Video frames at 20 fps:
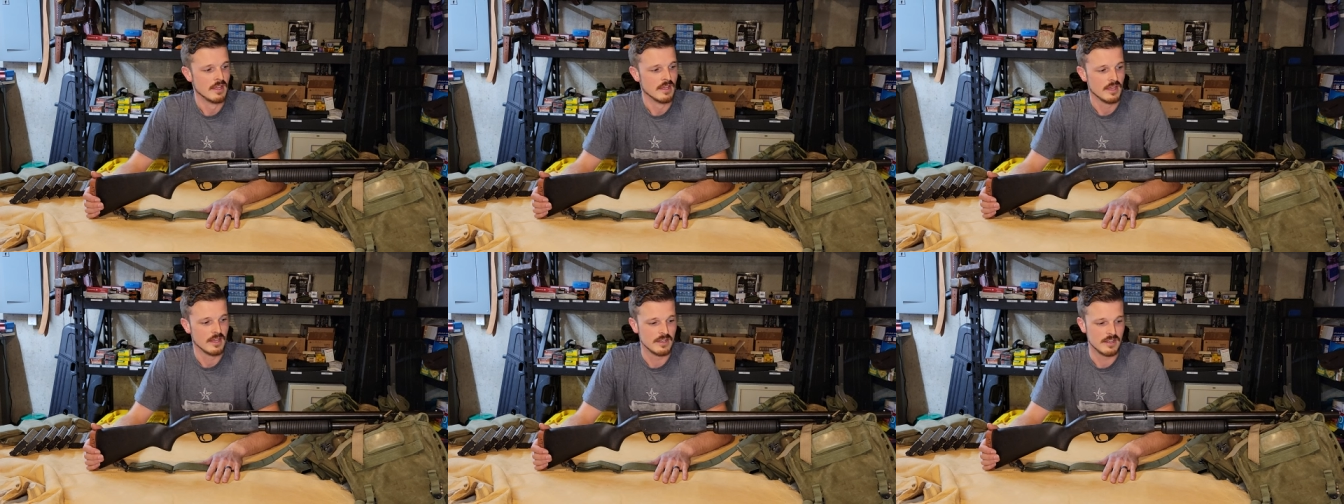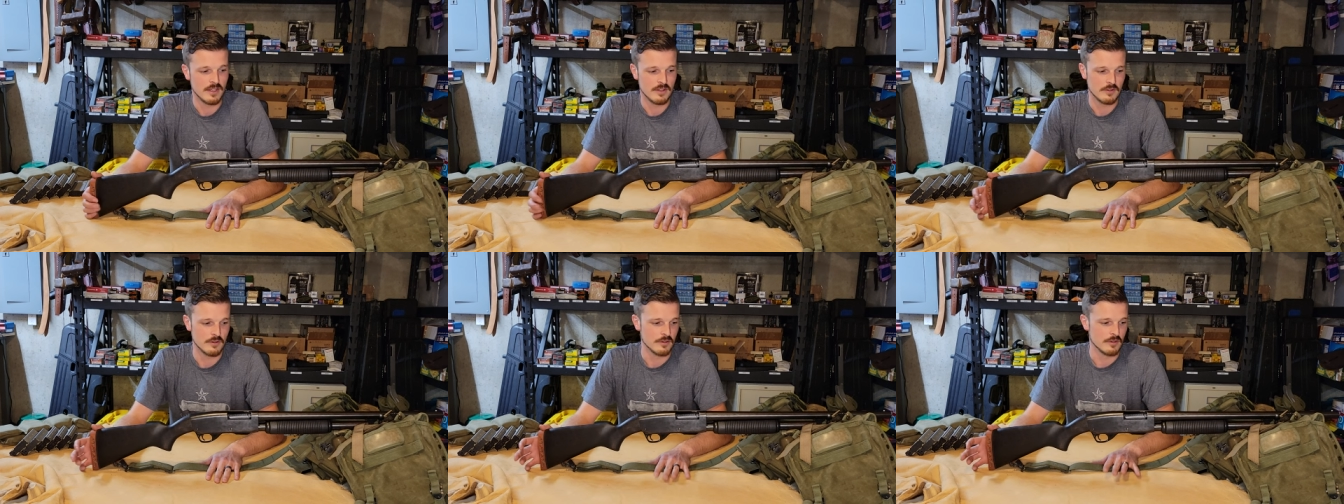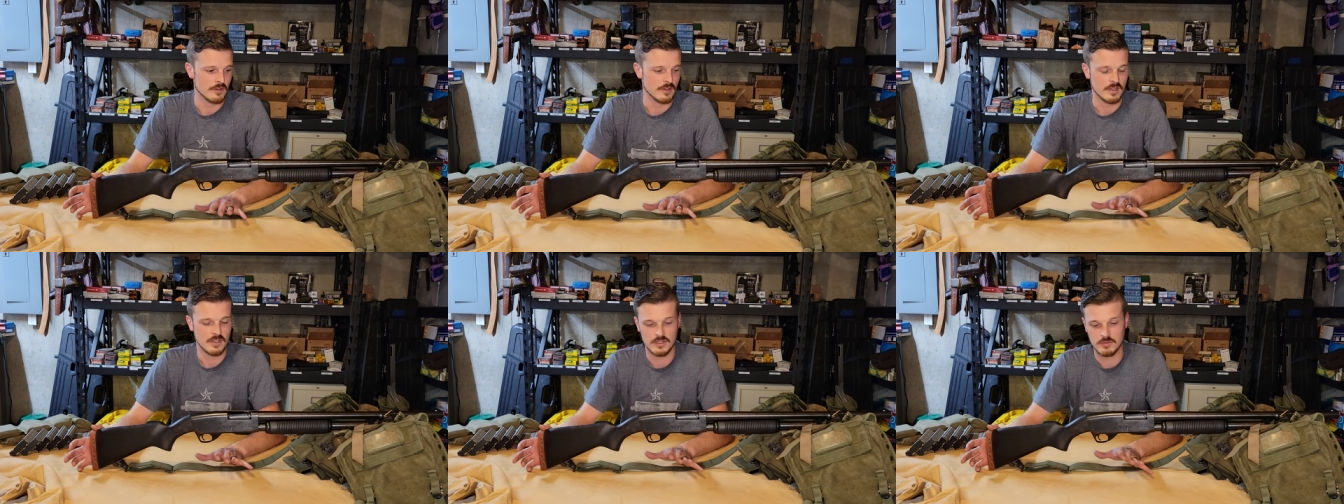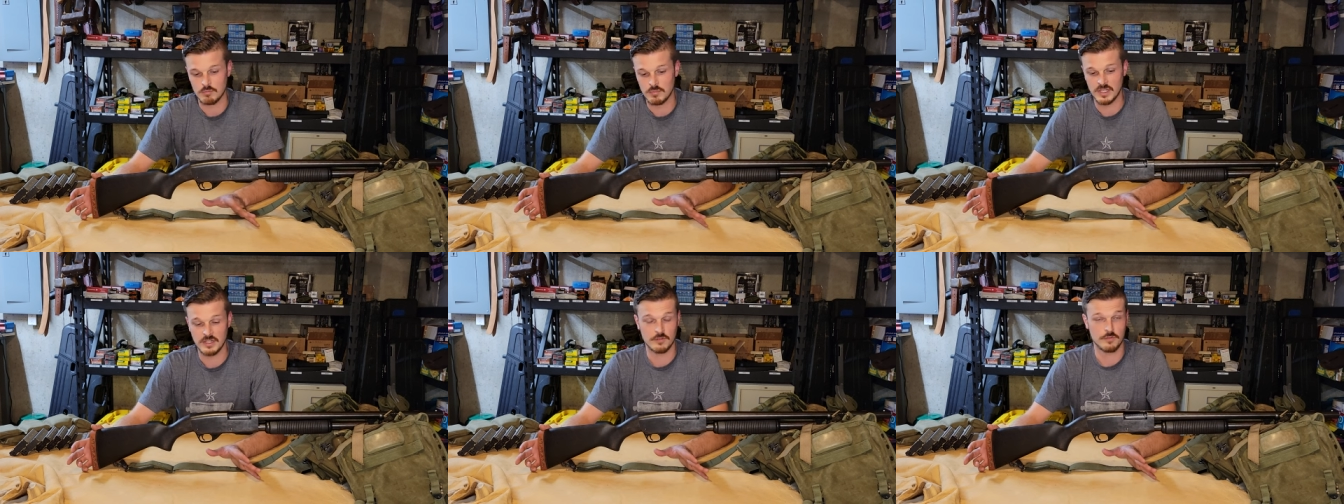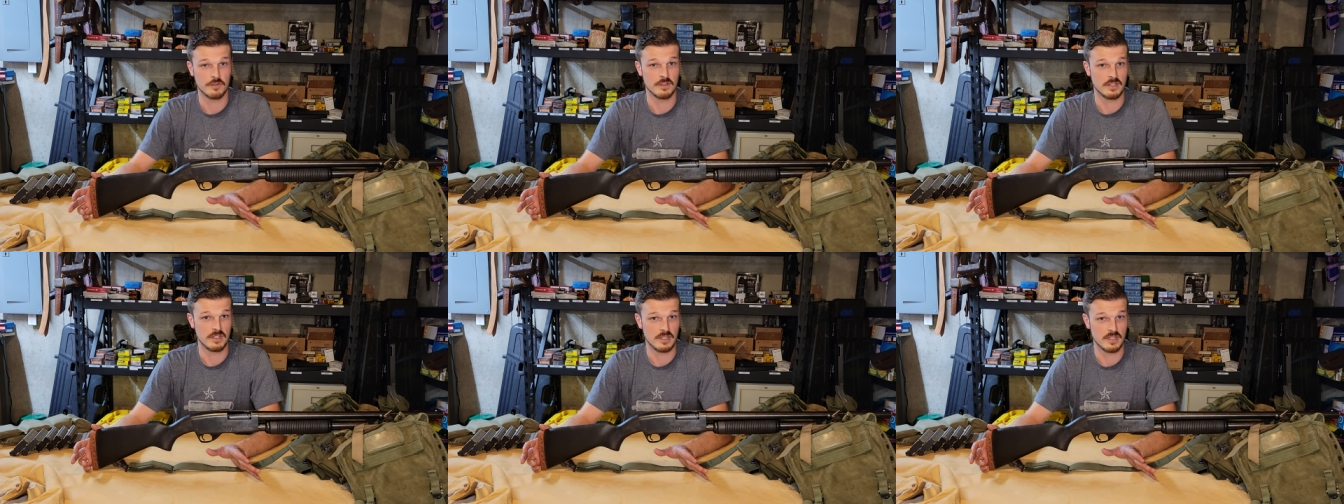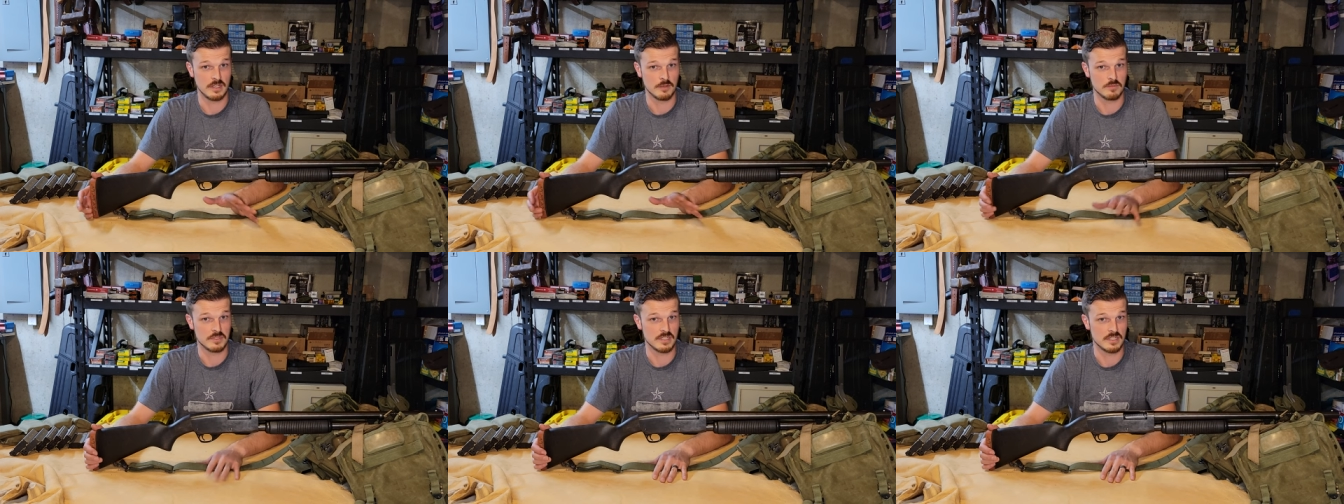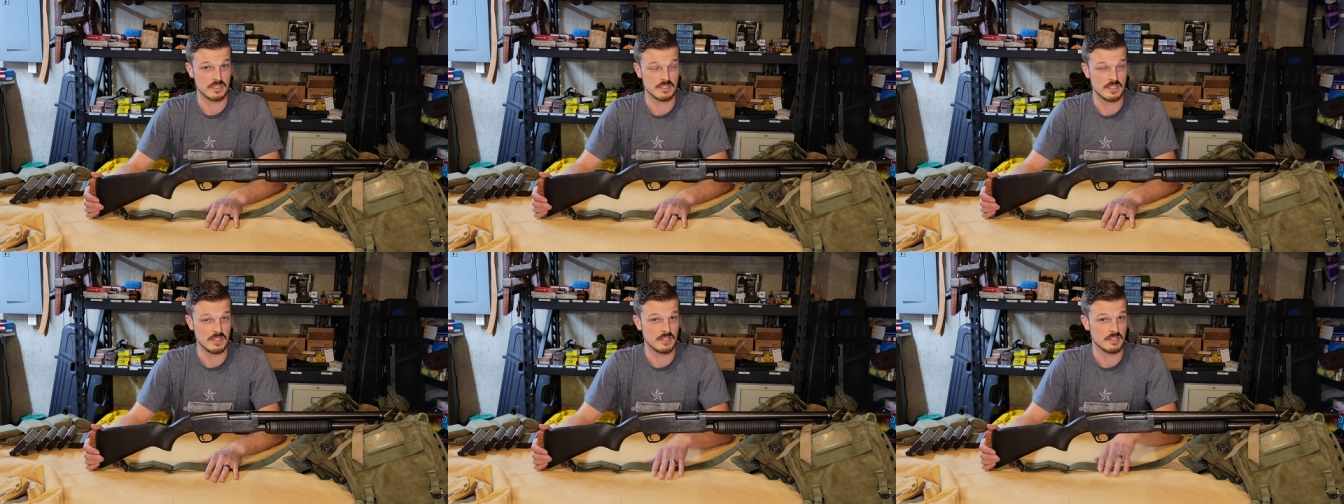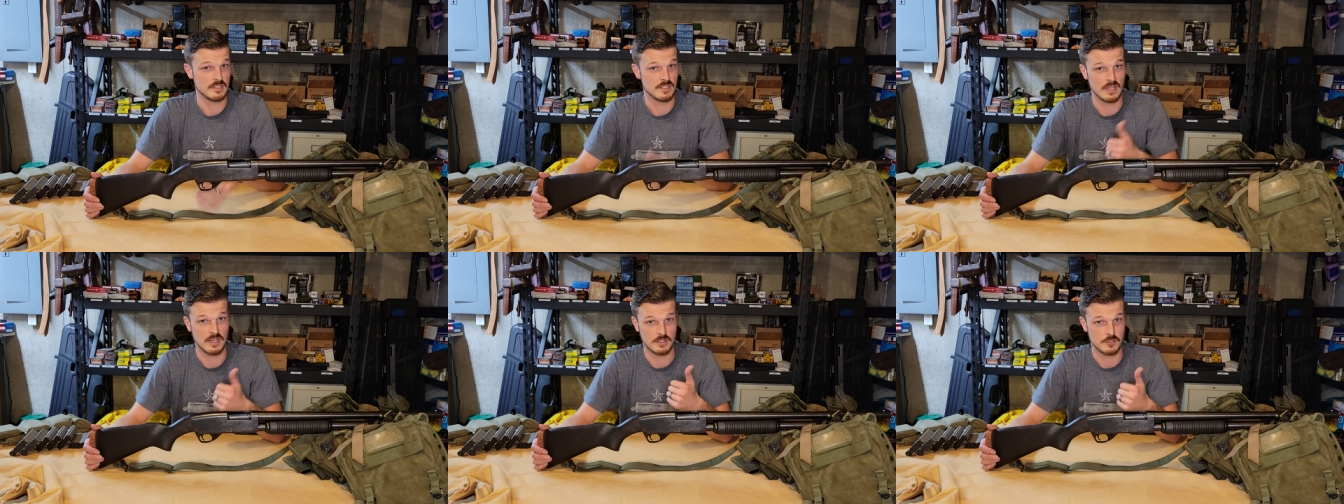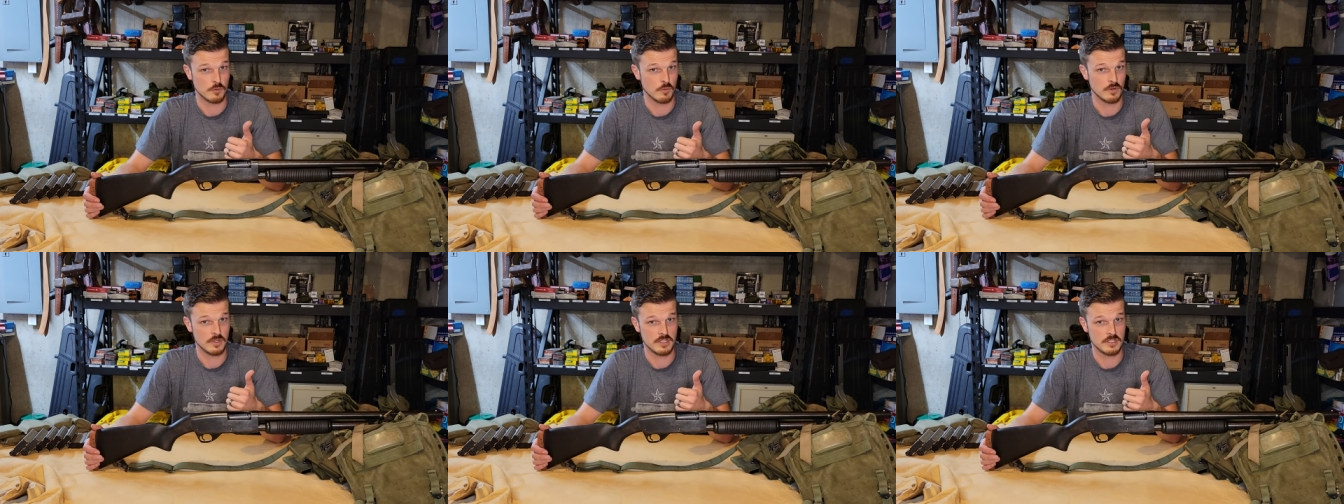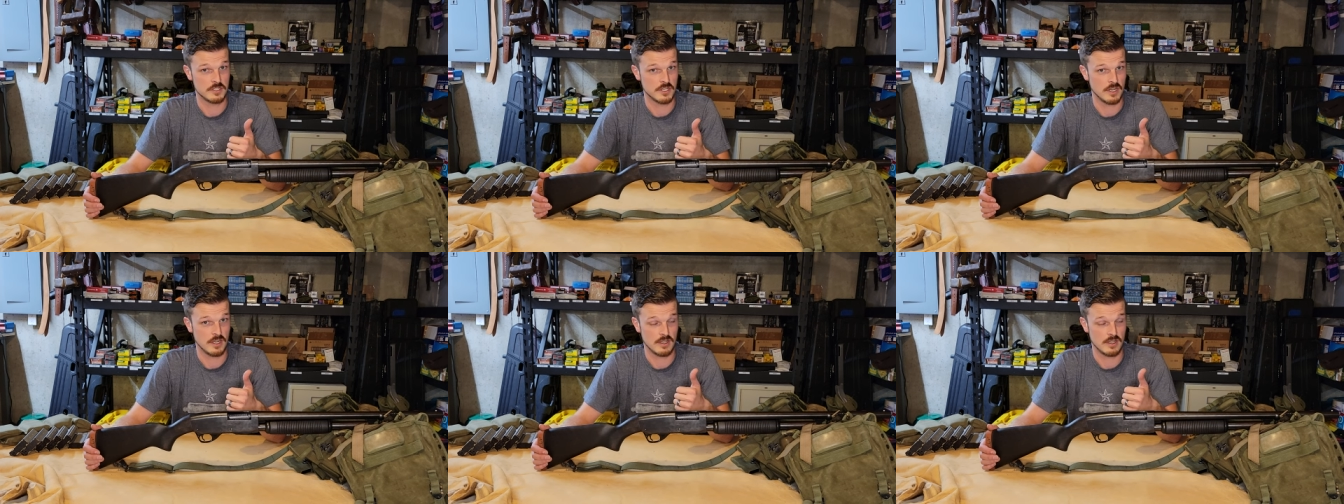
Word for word: another benefit to the M16 is you got 20